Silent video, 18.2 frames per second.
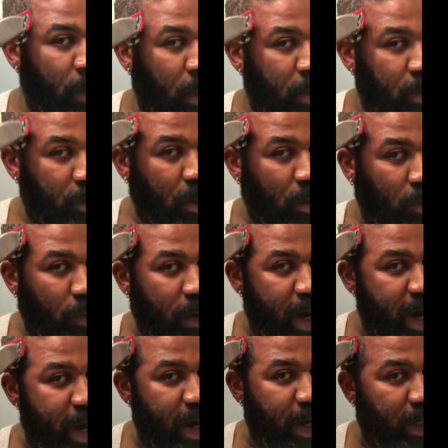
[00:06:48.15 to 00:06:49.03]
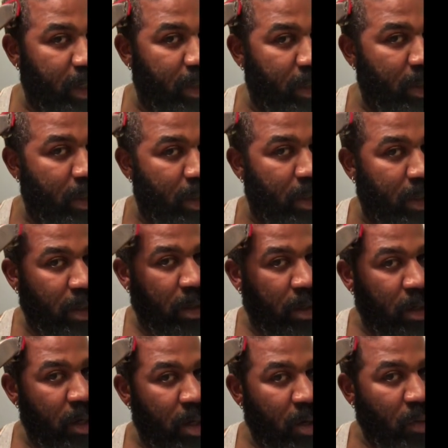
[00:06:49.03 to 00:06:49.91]
So right in
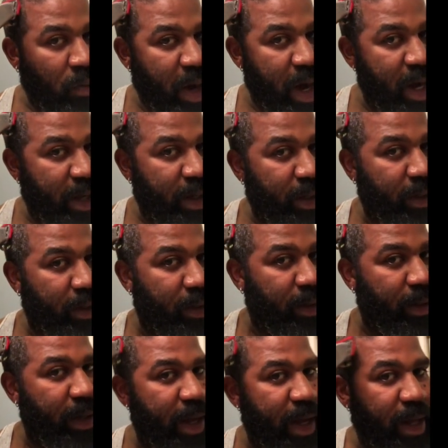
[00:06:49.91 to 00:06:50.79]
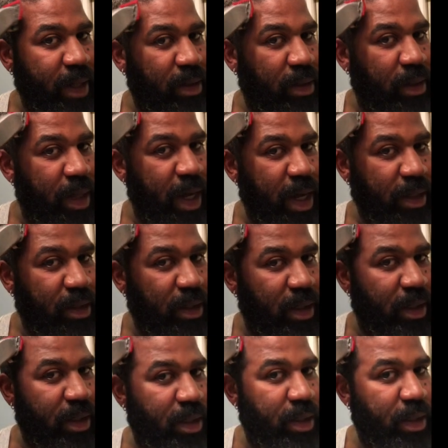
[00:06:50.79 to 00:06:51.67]
here, right at
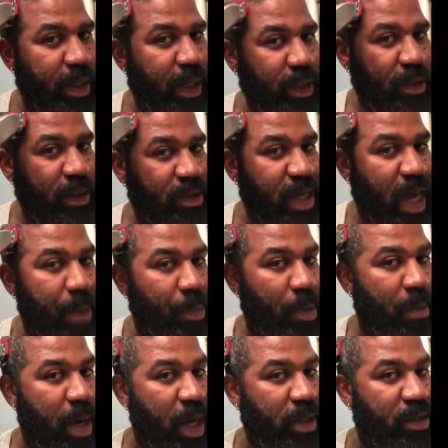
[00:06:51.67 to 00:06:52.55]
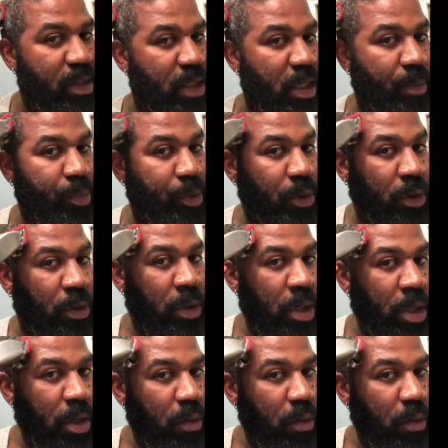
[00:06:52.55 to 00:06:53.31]
the top of my temple,